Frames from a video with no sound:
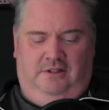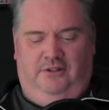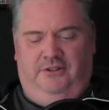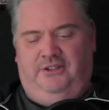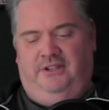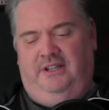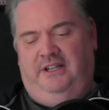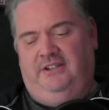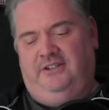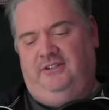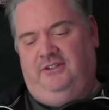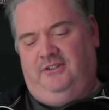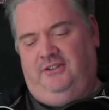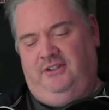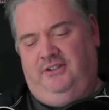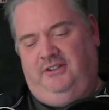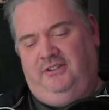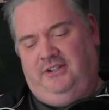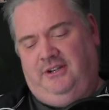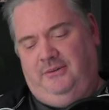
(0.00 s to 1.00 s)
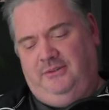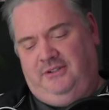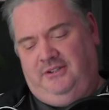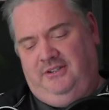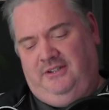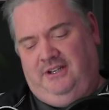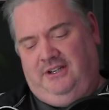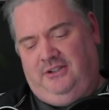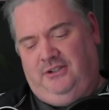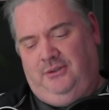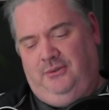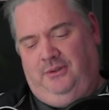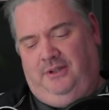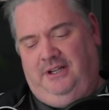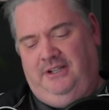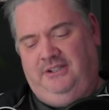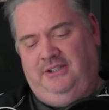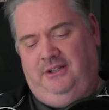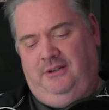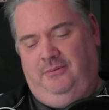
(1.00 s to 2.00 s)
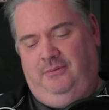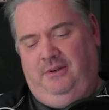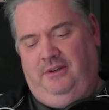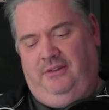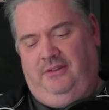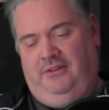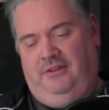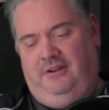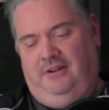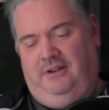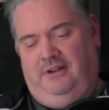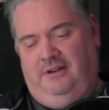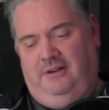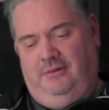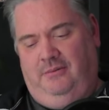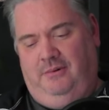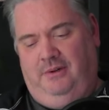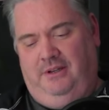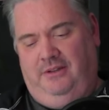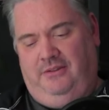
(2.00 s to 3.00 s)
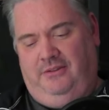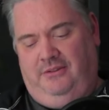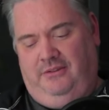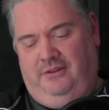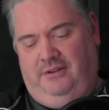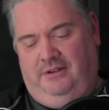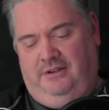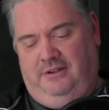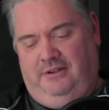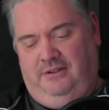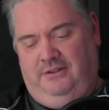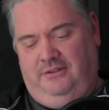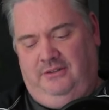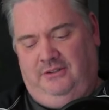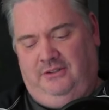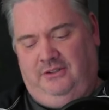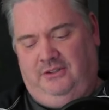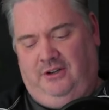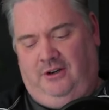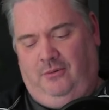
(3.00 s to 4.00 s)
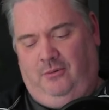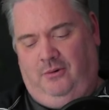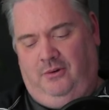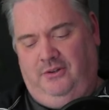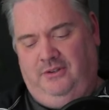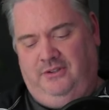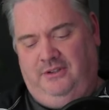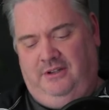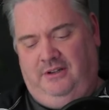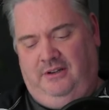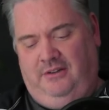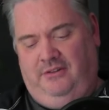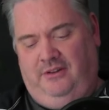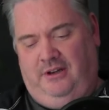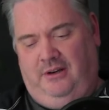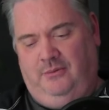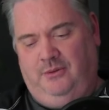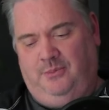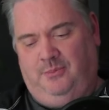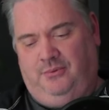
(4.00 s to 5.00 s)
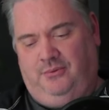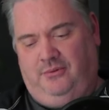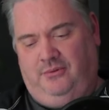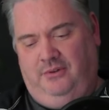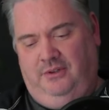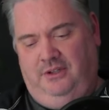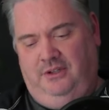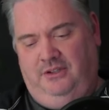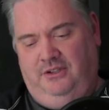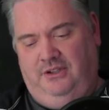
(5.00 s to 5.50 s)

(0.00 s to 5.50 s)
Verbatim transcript: Oh, see, that's interesting because I was contextualizing it with uh, with uh, Star Wars, and I thought it was pre